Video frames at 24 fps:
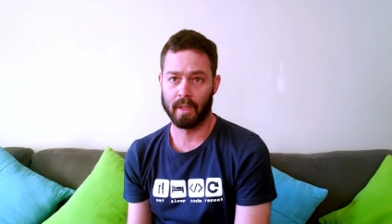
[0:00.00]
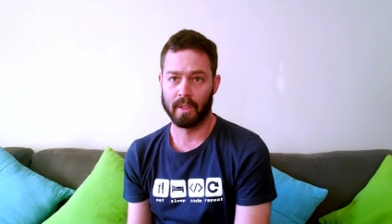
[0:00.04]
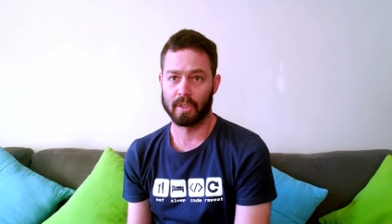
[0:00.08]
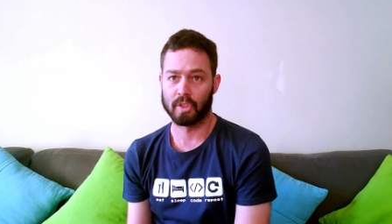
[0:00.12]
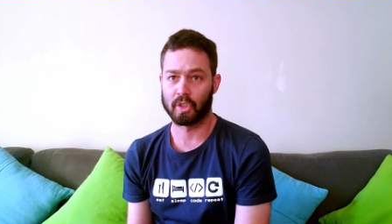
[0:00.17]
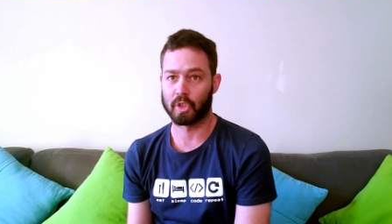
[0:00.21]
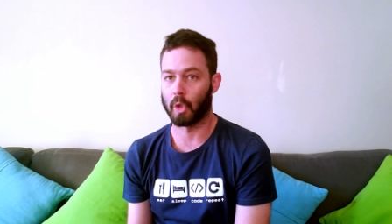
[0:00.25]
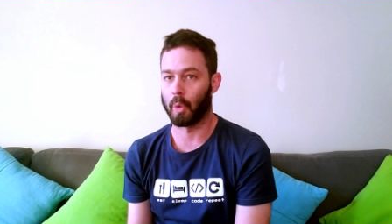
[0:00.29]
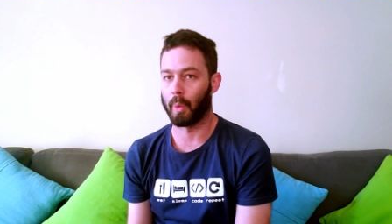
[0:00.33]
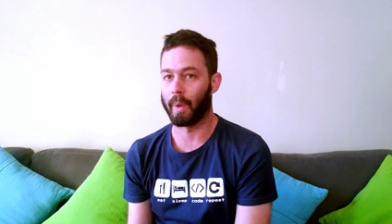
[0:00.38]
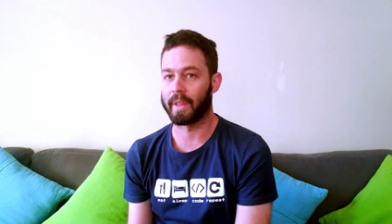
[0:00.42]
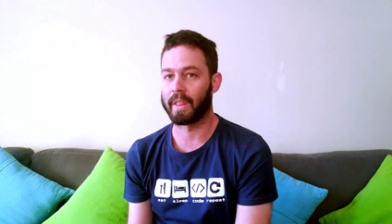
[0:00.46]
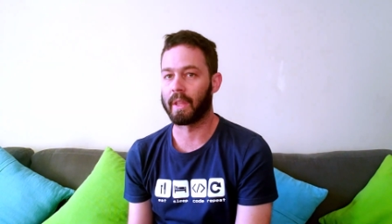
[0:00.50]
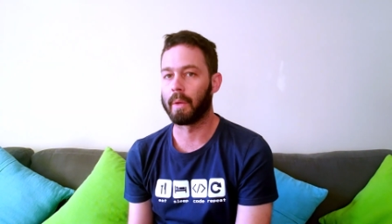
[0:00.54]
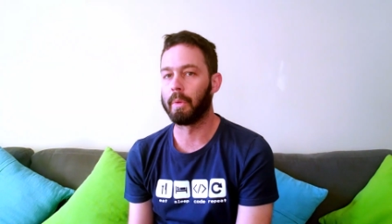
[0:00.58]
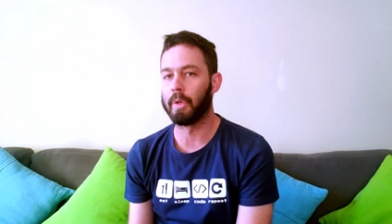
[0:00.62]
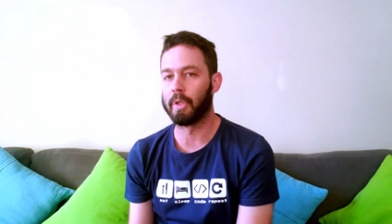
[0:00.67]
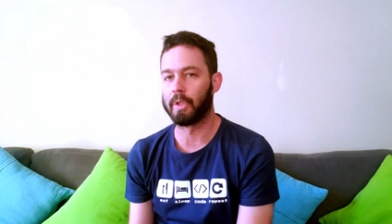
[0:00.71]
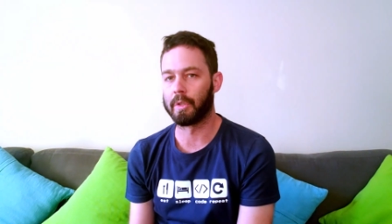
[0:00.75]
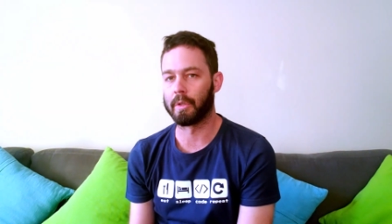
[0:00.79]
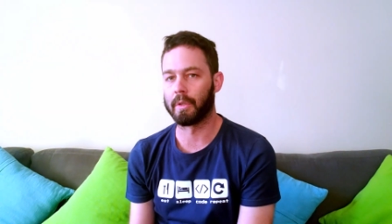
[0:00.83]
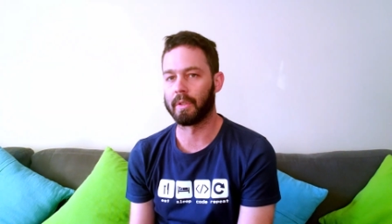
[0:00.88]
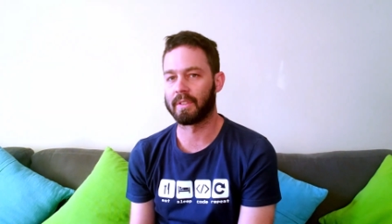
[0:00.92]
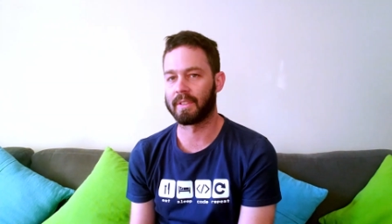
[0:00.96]
So what they
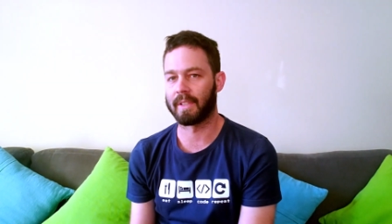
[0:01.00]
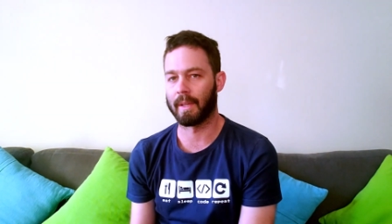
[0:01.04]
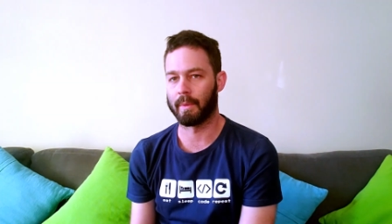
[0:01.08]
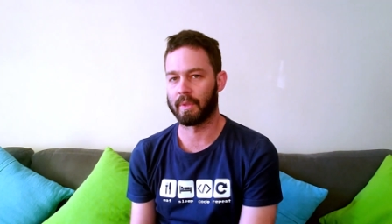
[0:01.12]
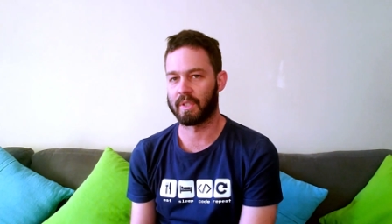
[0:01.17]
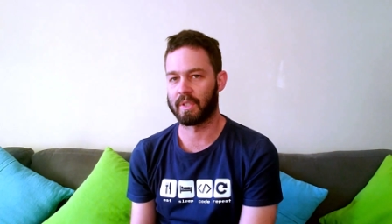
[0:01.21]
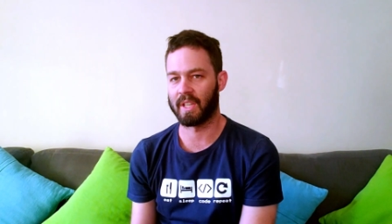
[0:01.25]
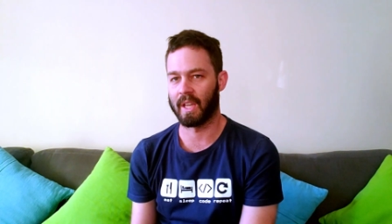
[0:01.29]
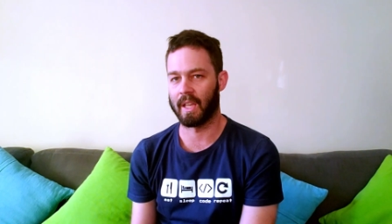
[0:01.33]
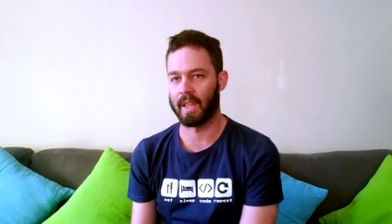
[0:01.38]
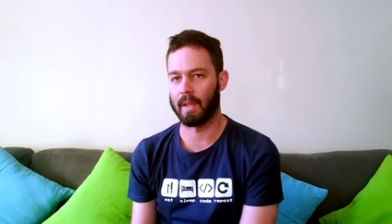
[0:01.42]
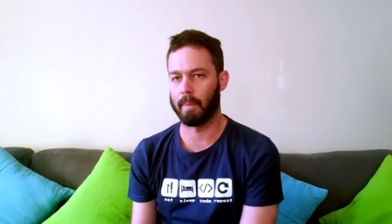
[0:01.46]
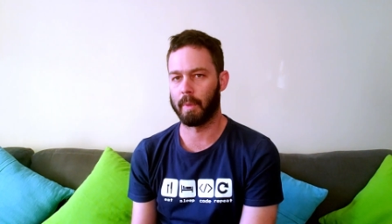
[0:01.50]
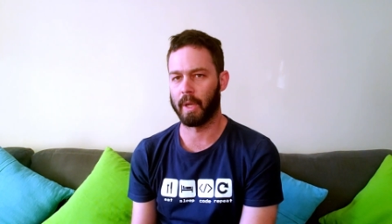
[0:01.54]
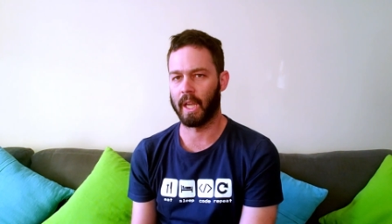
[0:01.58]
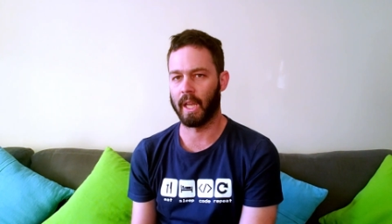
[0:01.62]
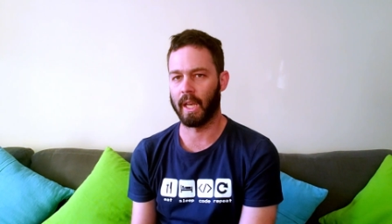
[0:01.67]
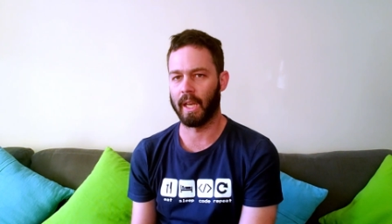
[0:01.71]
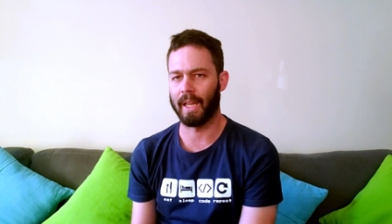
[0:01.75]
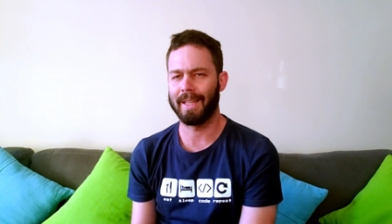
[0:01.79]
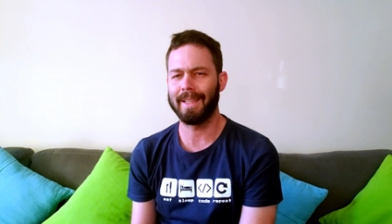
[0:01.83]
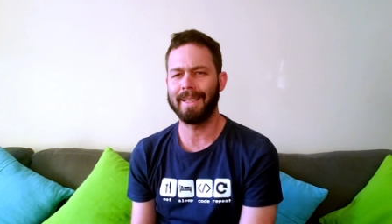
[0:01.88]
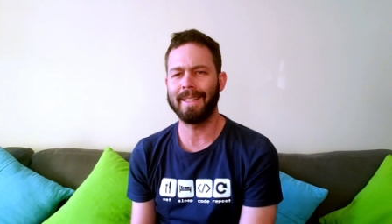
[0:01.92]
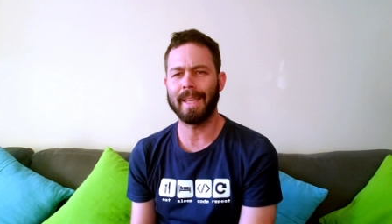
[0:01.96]
would do is they would say in the
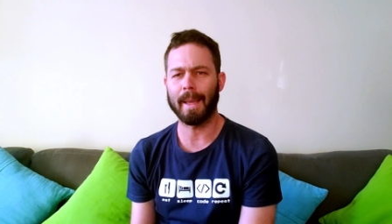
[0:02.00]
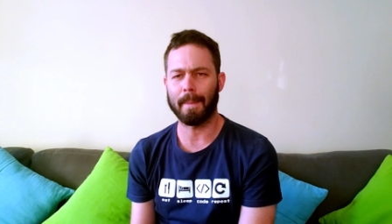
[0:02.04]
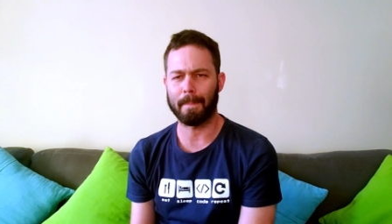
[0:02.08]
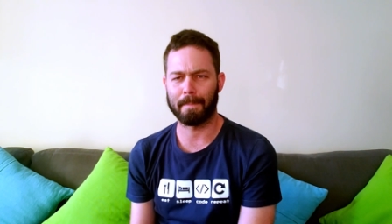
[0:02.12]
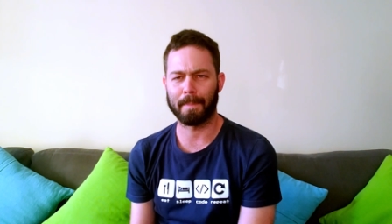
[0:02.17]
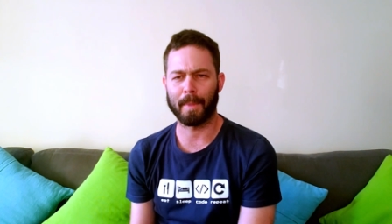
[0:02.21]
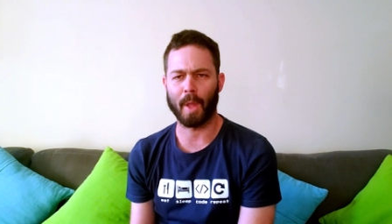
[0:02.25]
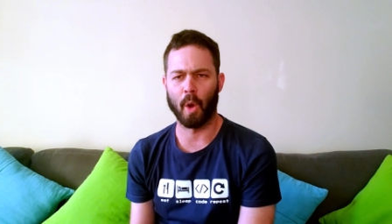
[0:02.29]
beginning, yeah,